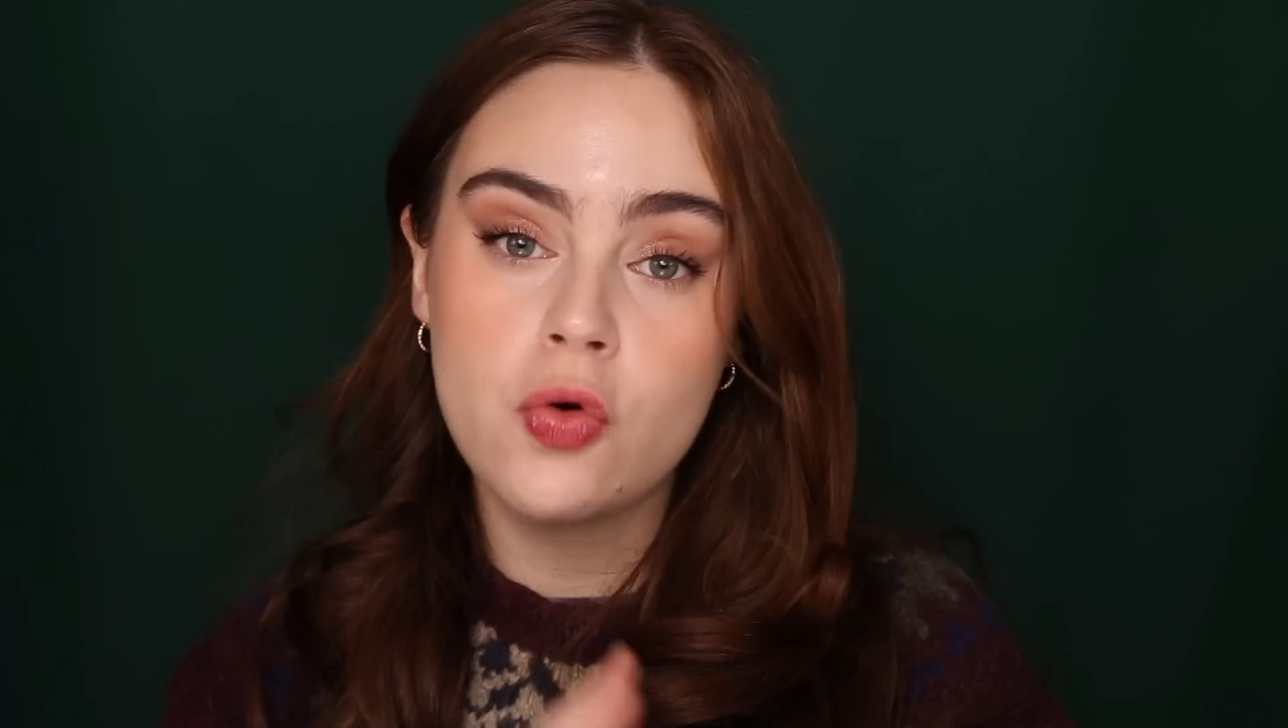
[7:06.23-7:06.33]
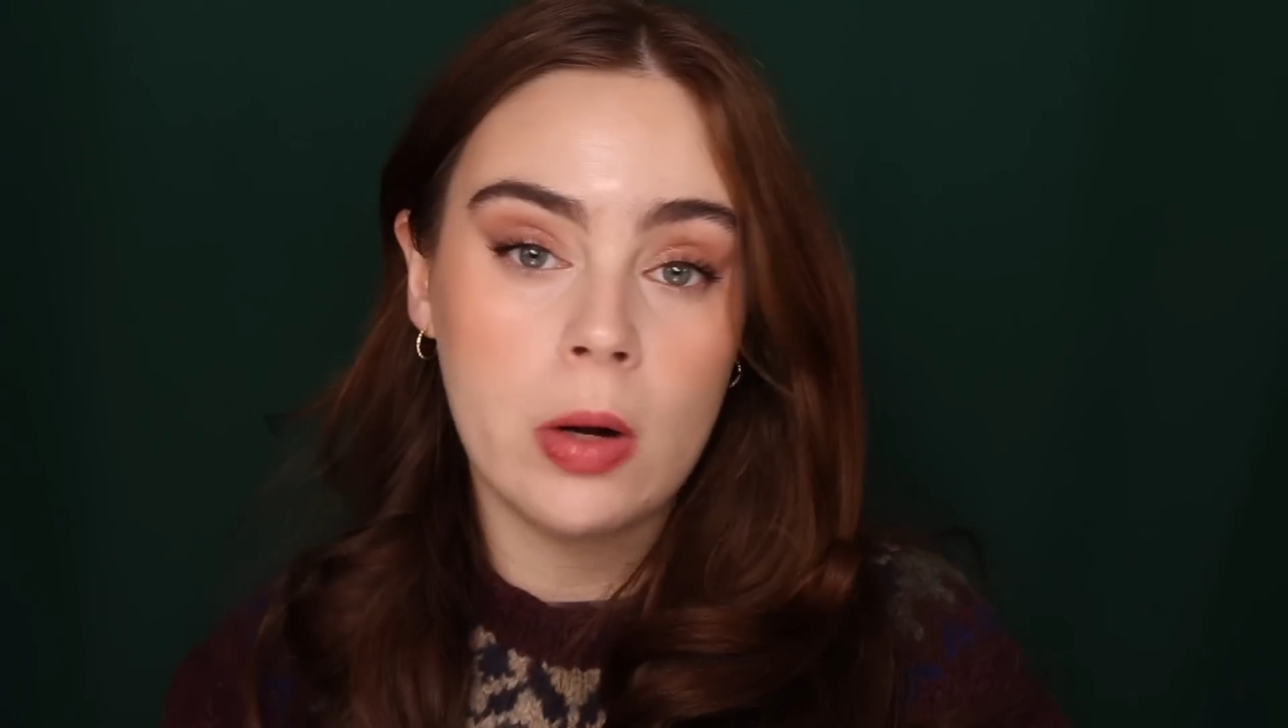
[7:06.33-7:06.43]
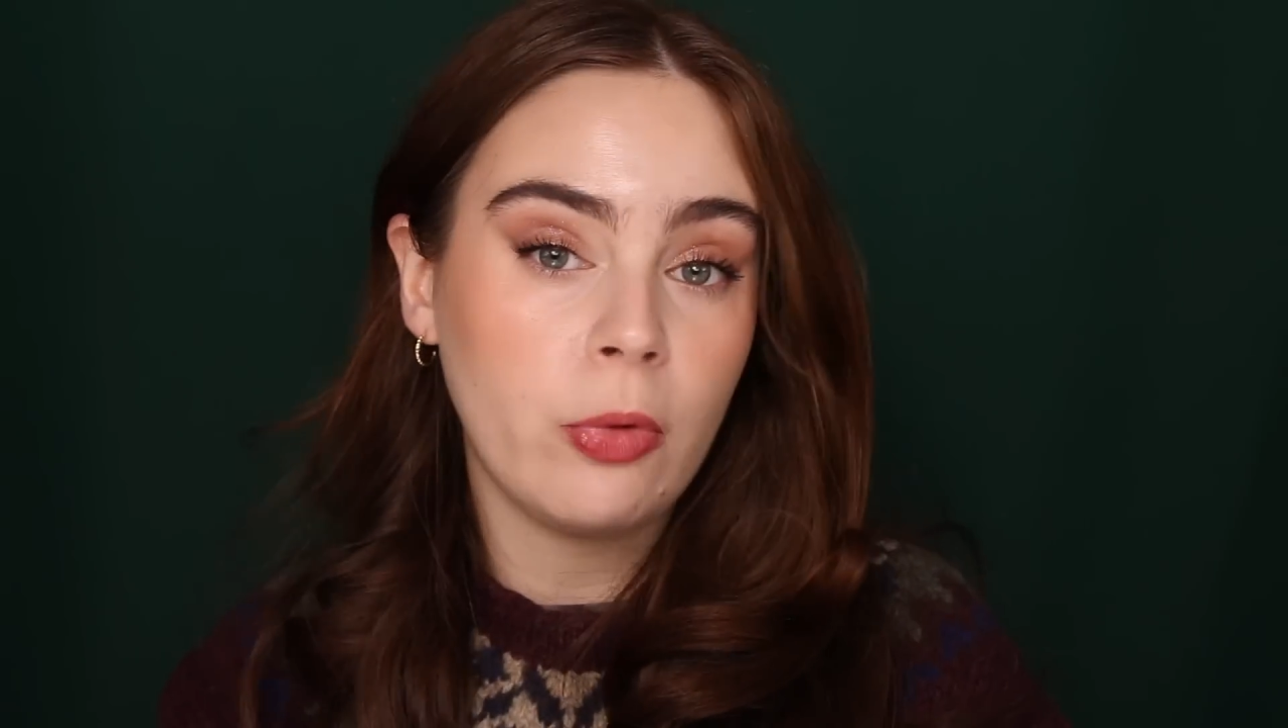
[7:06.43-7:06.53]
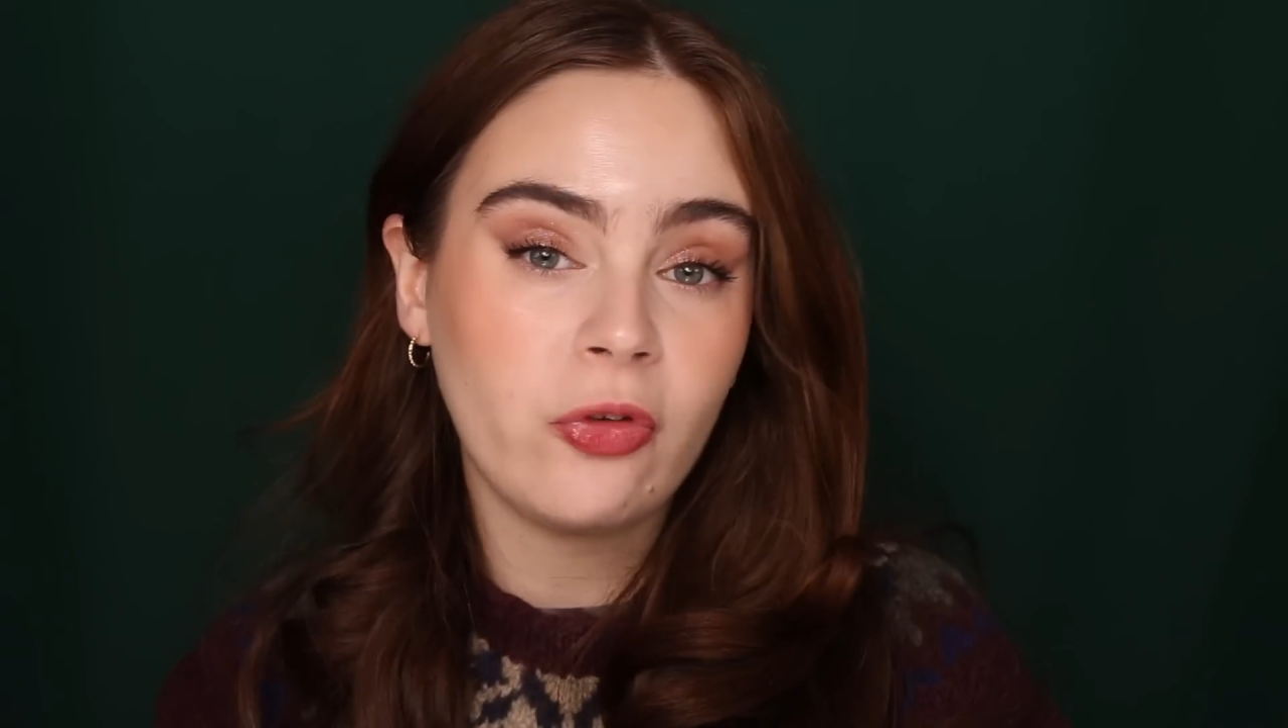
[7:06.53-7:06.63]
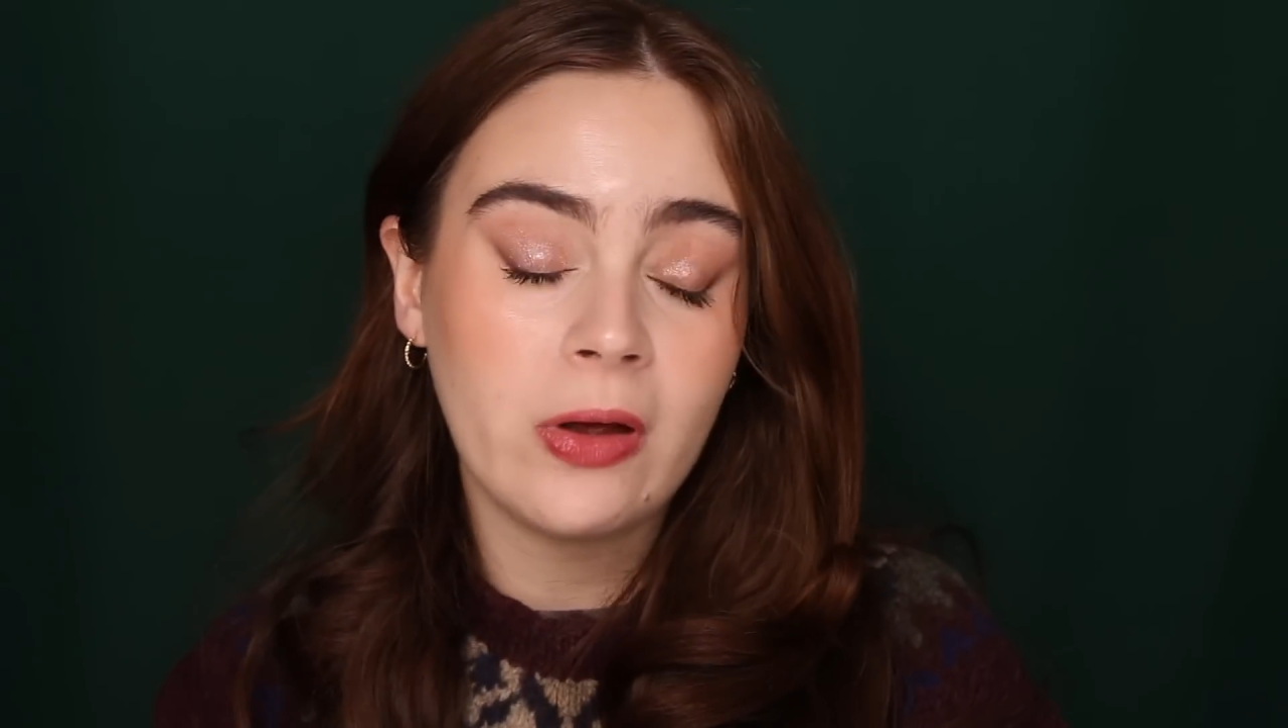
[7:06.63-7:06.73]

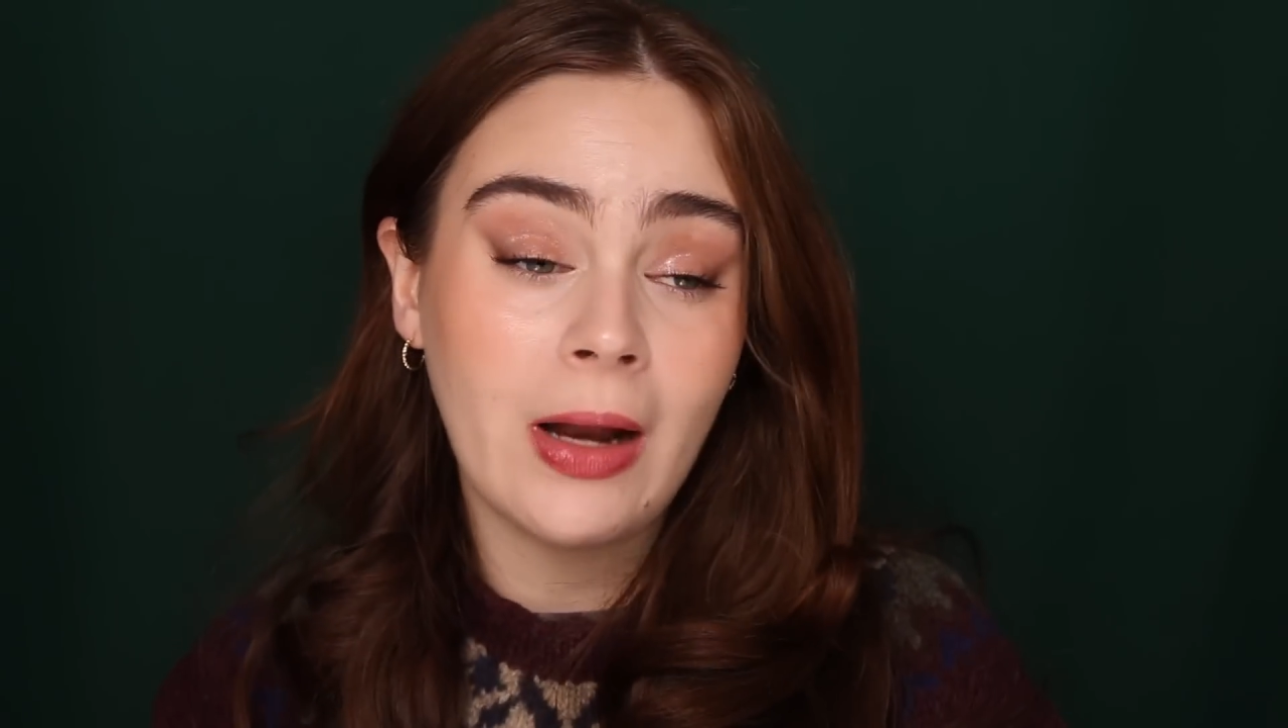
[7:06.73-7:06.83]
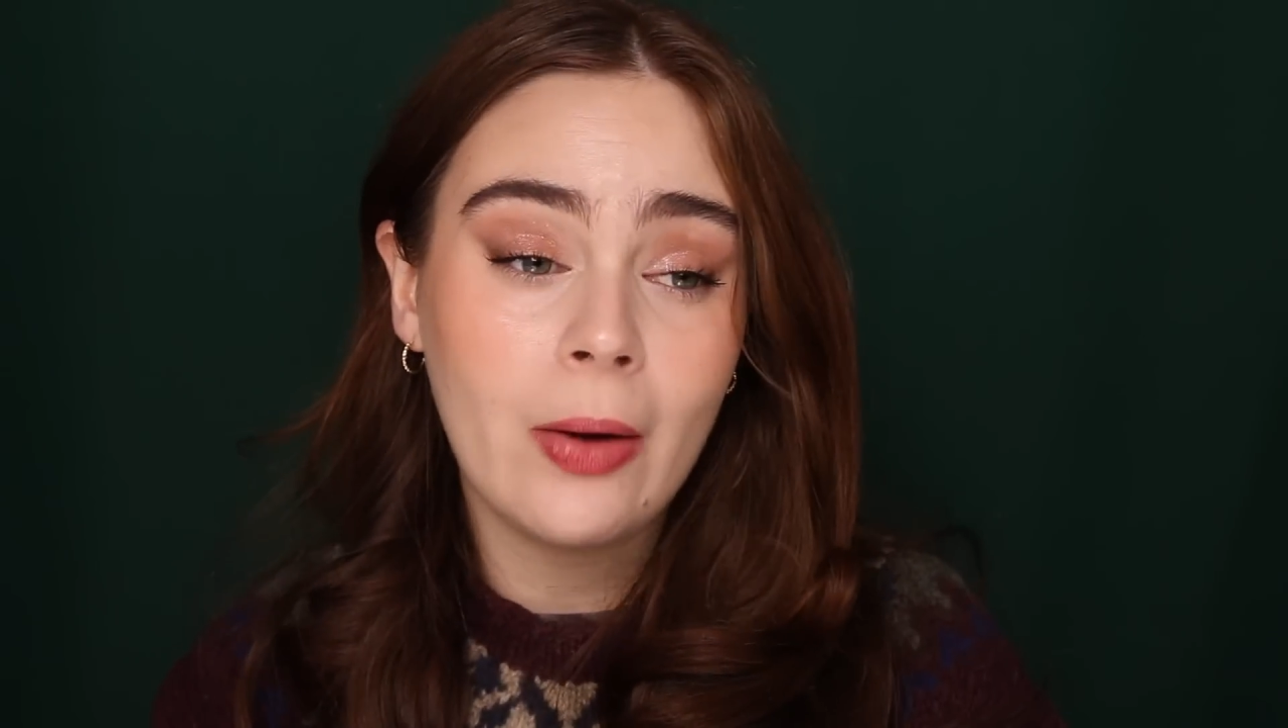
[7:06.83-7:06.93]
normal skin,